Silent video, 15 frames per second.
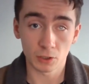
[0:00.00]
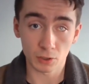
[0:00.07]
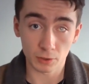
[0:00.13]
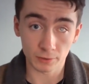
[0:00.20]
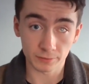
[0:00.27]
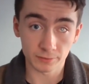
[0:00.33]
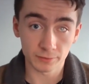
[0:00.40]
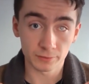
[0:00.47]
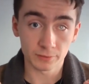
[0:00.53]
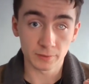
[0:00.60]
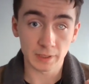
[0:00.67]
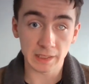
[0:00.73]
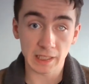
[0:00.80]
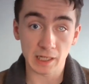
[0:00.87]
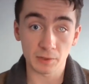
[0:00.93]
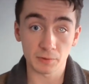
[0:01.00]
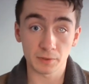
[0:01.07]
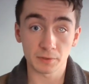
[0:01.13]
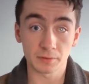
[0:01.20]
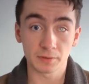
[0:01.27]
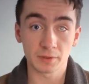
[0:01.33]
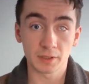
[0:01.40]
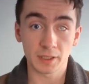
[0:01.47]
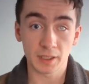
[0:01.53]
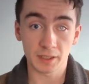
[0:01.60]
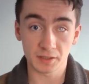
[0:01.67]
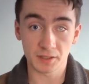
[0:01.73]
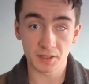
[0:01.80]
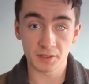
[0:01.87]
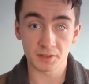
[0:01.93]
of our
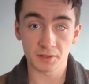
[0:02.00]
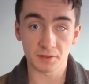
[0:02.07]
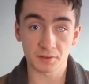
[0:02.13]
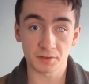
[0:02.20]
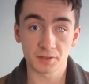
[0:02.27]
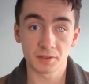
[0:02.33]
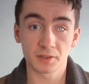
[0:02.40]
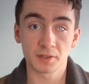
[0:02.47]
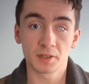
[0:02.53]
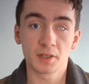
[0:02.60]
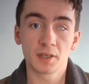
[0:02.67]
existence.